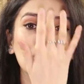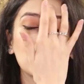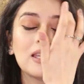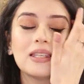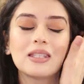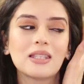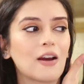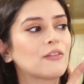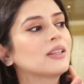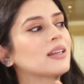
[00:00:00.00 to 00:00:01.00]
So this is
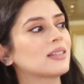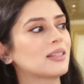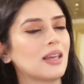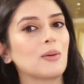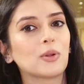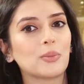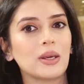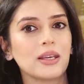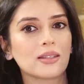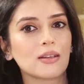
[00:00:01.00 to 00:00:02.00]
definitely a staple
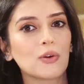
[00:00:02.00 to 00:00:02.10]
piece.